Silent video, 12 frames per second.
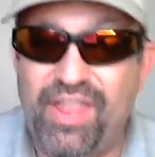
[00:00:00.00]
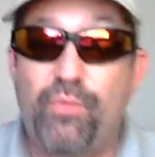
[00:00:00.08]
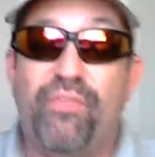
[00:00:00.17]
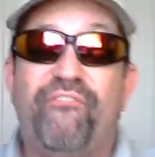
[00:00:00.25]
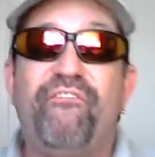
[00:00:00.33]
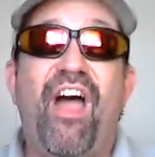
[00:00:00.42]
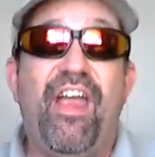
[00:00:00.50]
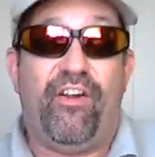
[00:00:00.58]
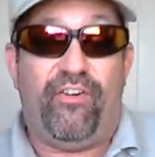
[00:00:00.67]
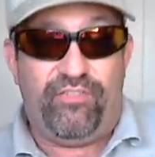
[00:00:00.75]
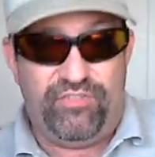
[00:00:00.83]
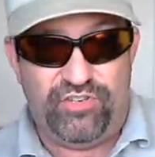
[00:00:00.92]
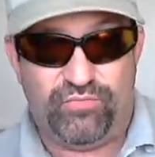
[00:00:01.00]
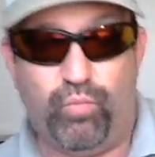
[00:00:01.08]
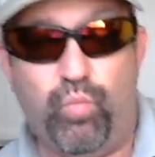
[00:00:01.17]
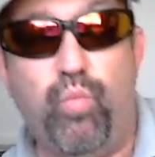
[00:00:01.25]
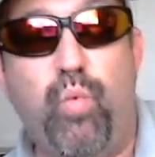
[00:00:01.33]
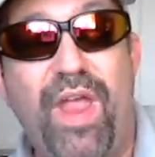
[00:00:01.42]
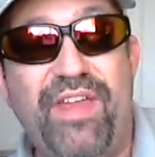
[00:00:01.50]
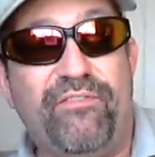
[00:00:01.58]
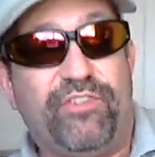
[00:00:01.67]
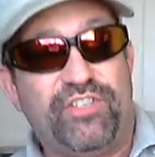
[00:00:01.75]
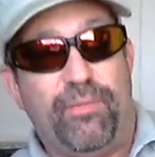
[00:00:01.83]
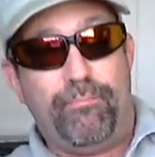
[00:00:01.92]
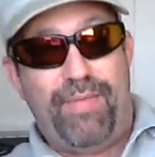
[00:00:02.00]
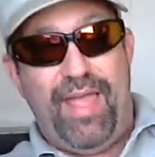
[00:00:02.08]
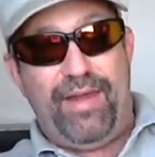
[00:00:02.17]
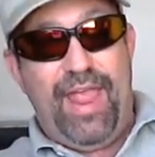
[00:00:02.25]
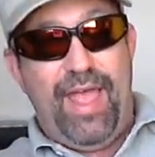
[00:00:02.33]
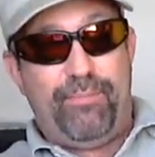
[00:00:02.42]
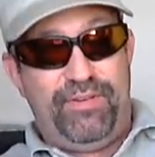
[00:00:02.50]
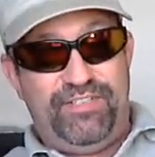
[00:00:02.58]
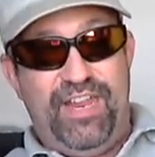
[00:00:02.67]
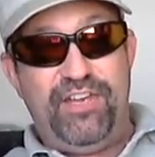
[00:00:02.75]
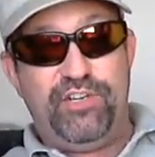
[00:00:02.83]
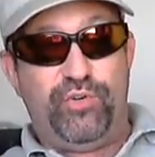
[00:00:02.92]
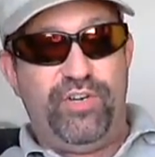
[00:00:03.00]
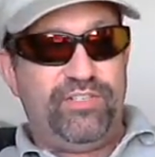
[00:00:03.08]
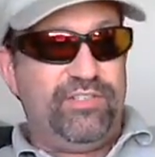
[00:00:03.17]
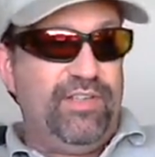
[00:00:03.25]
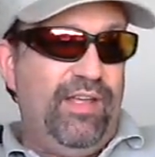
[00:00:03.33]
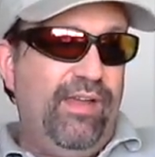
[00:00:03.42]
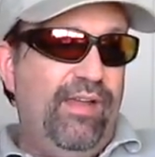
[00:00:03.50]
with fire, just waiting for something bad to happen, dangerous.